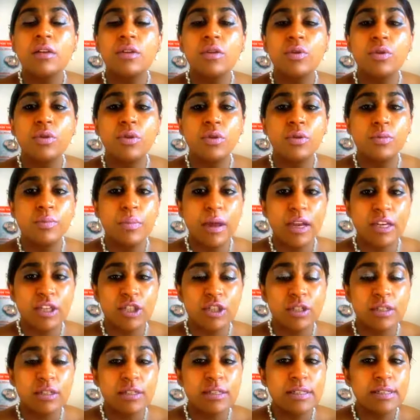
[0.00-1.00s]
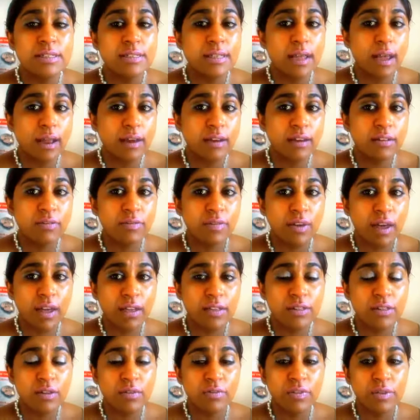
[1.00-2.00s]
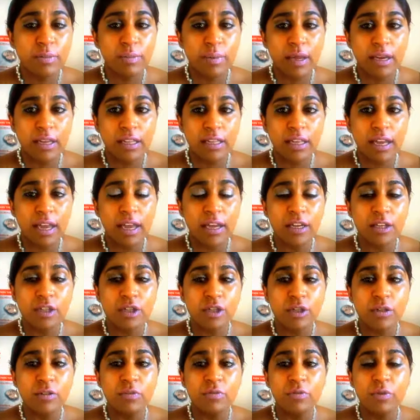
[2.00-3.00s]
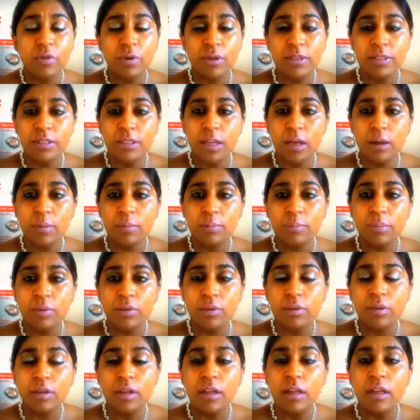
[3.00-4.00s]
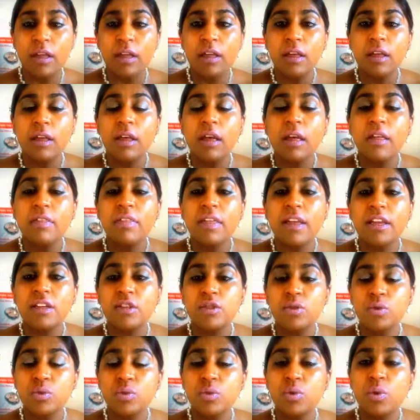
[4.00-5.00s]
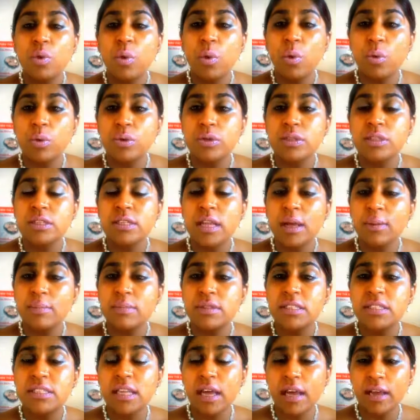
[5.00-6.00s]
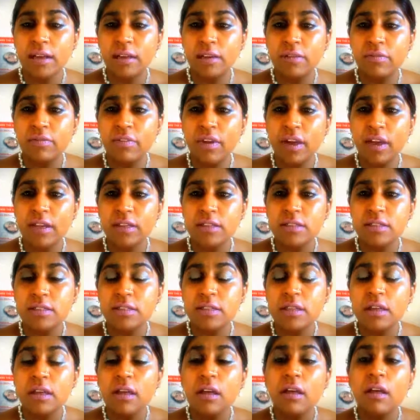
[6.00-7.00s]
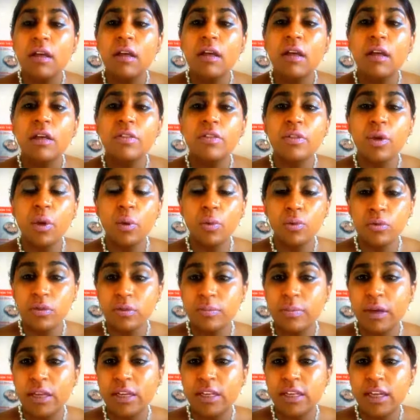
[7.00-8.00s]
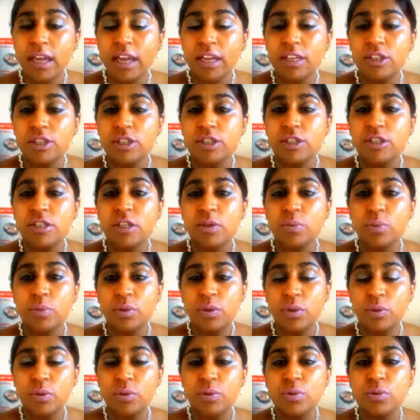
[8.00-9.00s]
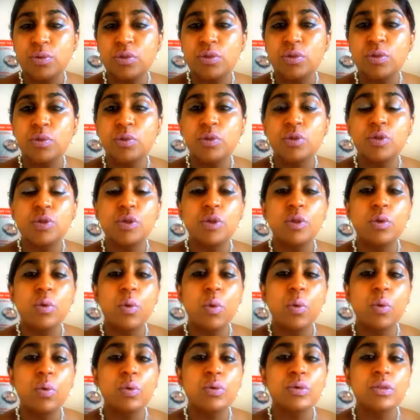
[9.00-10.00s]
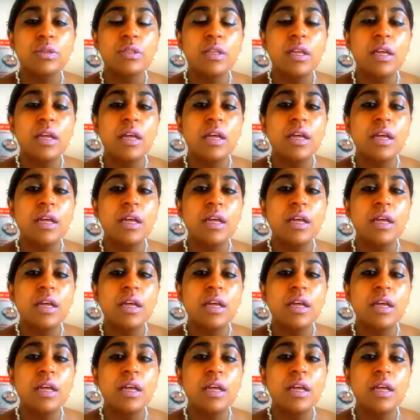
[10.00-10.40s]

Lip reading: You could mention the side effects of the medication. For example, they do cause some side effects. The older medications that we use usually cause